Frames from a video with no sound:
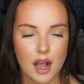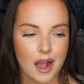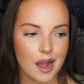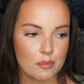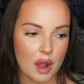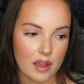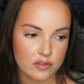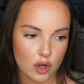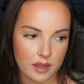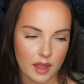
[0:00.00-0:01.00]
I've
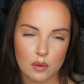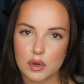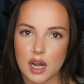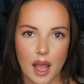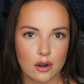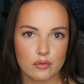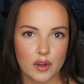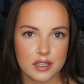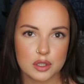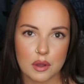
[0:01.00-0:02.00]
tried that one. I don't
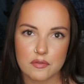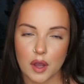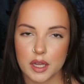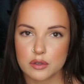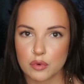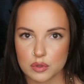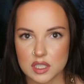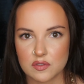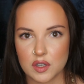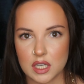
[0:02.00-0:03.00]
find so. I find
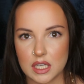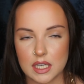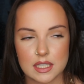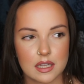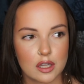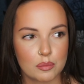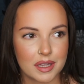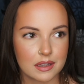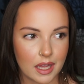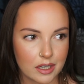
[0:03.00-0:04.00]
Rose's Vanille is a little
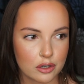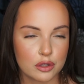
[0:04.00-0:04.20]
bit lighter.